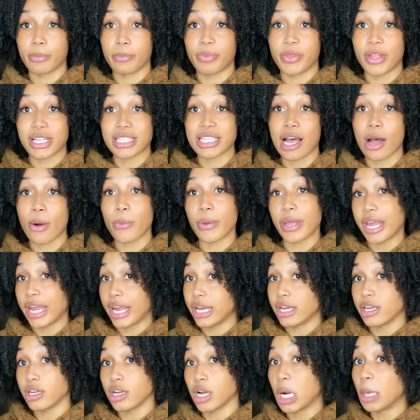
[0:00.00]
That's how we
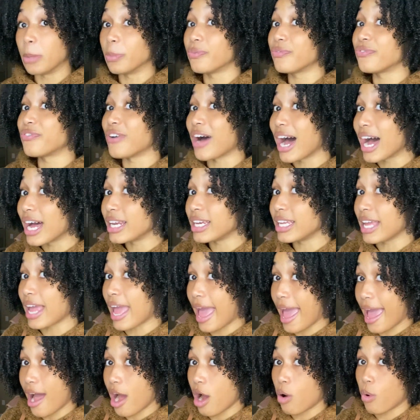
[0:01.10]
ended up finding
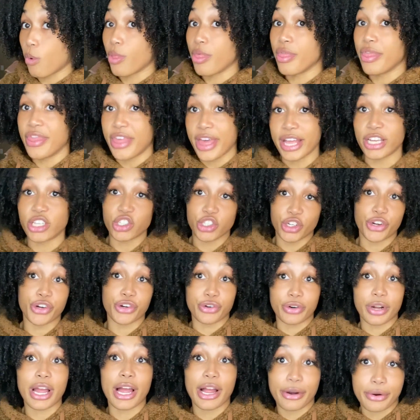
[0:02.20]
out that your girl
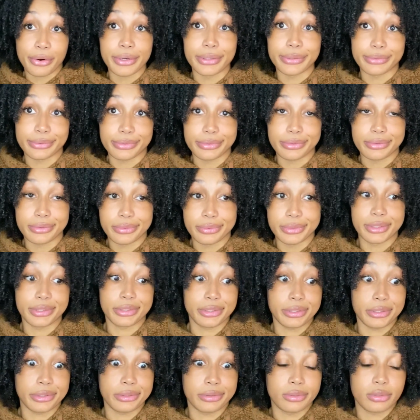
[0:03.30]
got Crohn's
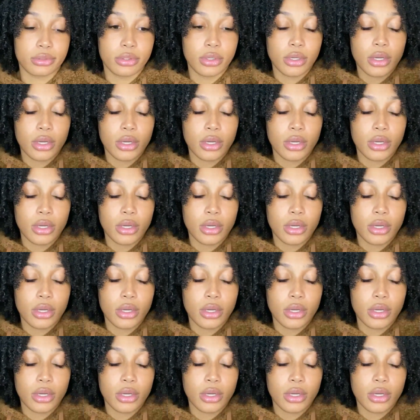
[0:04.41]
disease.